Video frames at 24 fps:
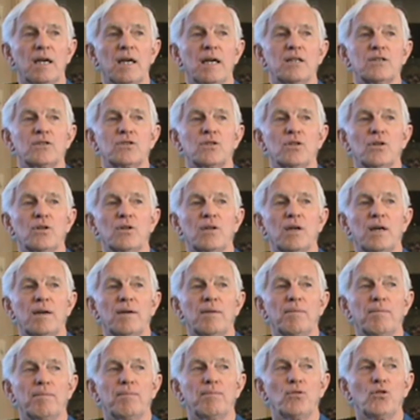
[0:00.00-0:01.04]
And so
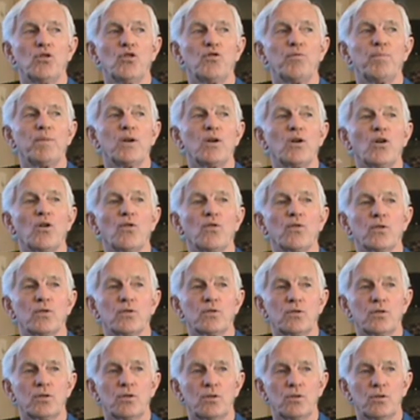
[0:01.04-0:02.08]
they moved me over
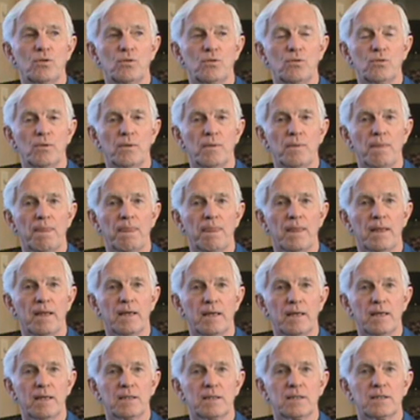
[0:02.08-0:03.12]
to
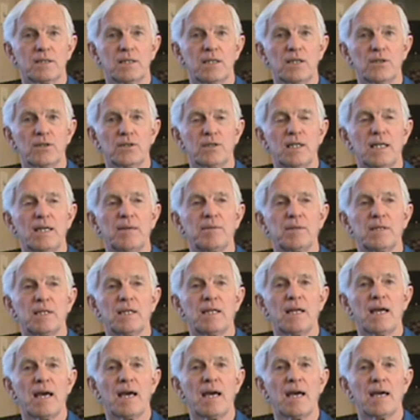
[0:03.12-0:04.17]
SEAL team in
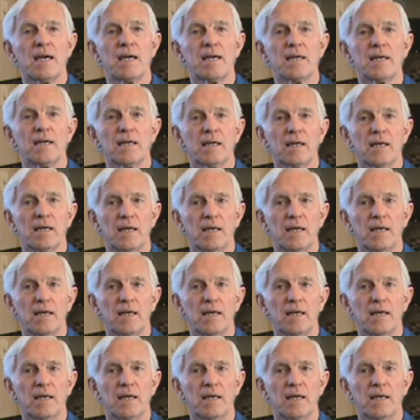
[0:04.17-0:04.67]
Da Nang,